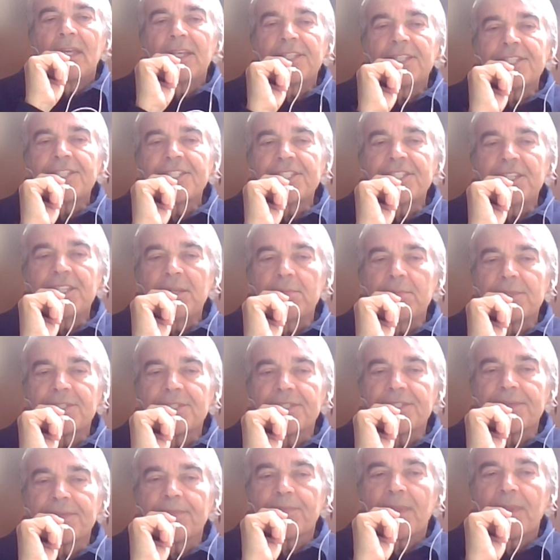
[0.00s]
It
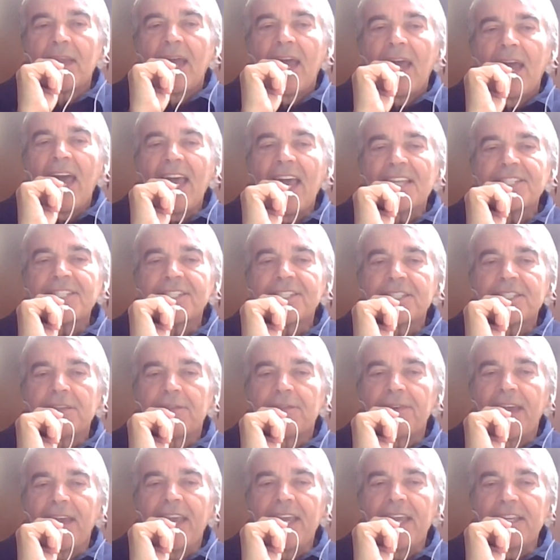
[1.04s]
seems as
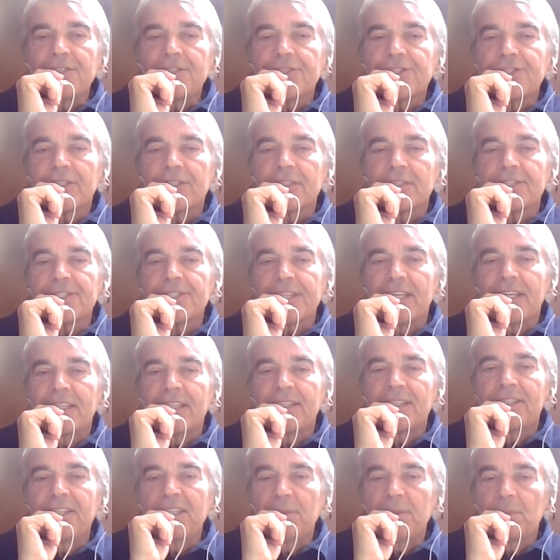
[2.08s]
if angels
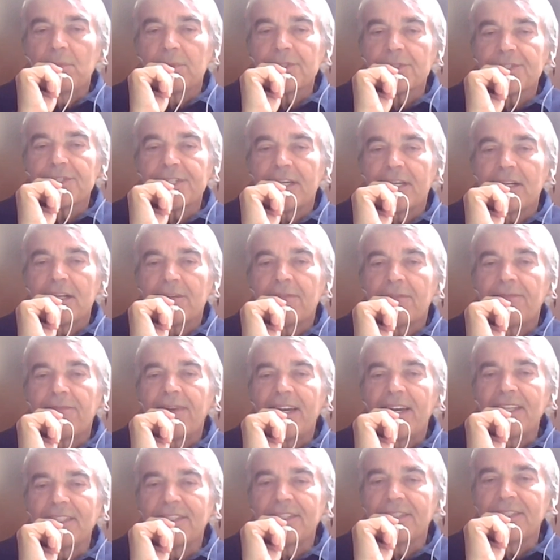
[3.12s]
and demons are
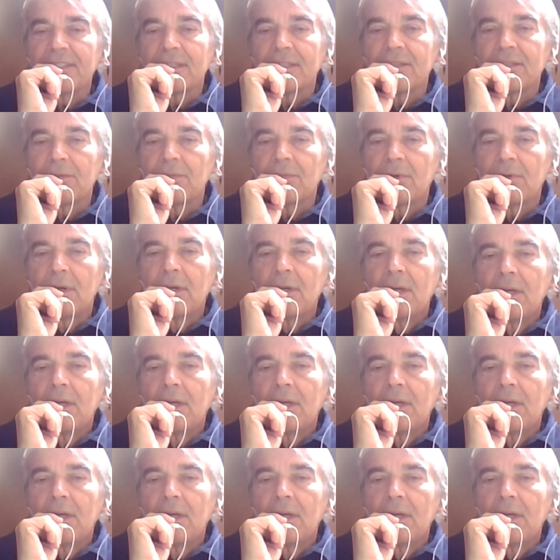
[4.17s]
fighting